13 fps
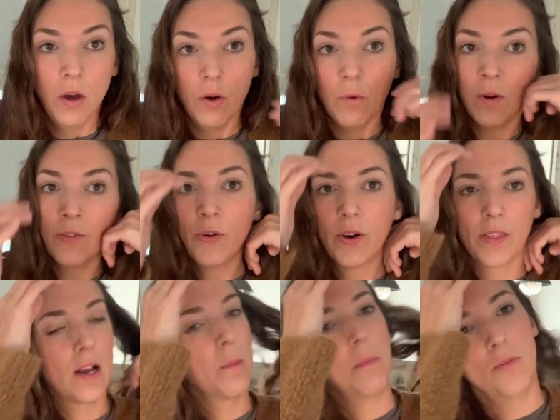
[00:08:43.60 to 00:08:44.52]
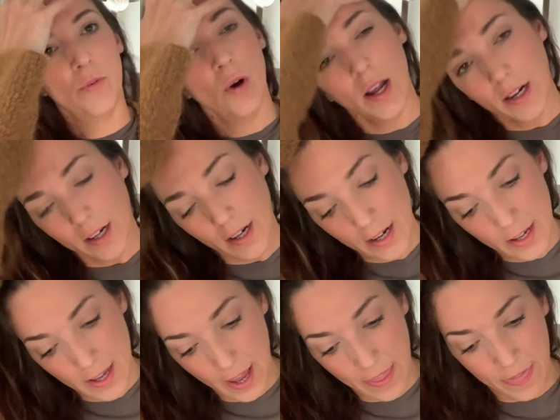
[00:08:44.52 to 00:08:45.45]
1/4 cup of water,
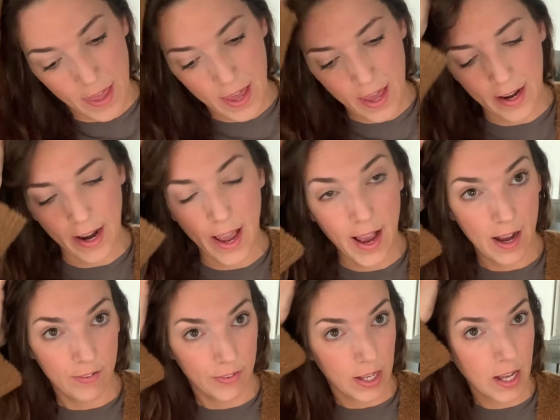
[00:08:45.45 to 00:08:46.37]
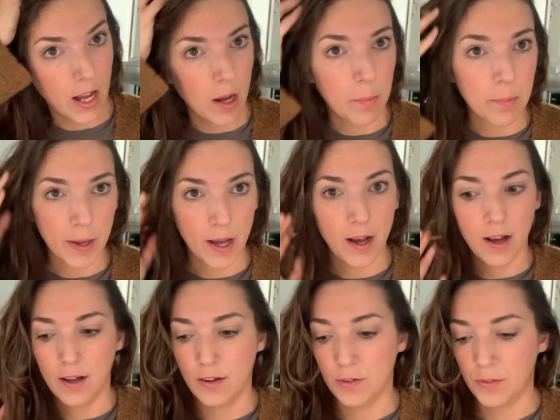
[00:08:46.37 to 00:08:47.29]
and then a 1/2 cup
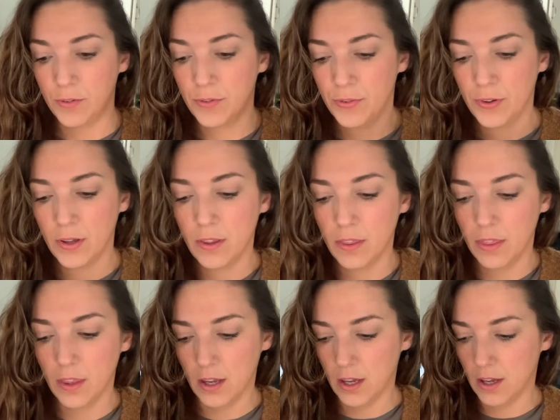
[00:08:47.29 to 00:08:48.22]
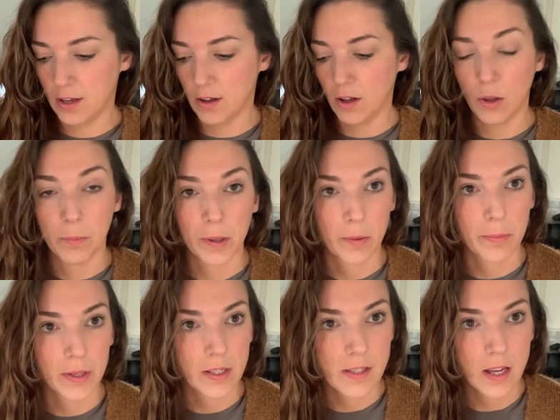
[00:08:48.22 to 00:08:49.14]
of the
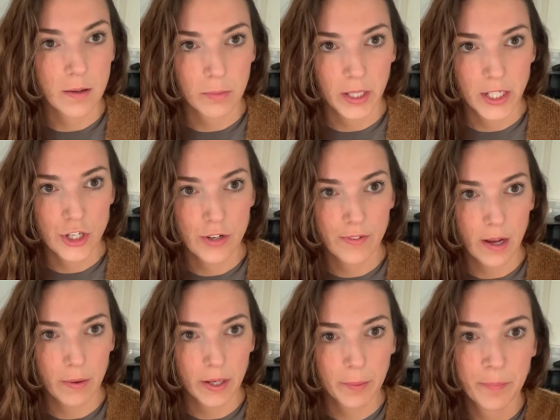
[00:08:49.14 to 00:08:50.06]
all-purpose unbleached flour.